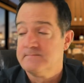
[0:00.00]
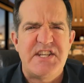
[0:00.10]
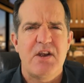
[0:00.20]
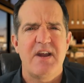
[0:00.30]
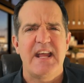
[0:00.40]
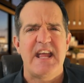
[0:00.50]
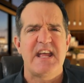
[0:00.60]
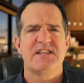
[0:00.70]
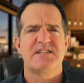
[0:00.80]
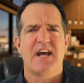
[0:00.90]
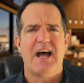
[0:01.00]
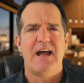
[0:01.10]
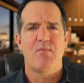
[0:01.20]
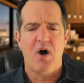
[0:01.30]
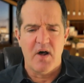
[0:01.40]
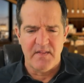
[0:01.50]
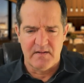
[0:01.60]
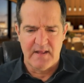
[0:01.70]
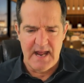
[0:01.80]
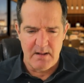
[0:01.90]
During his time on
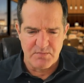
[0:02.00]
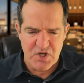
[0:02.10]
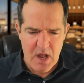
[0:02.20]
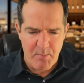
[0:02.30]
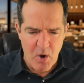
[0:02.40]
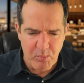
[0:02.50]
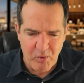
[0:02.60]
the lam, Chapo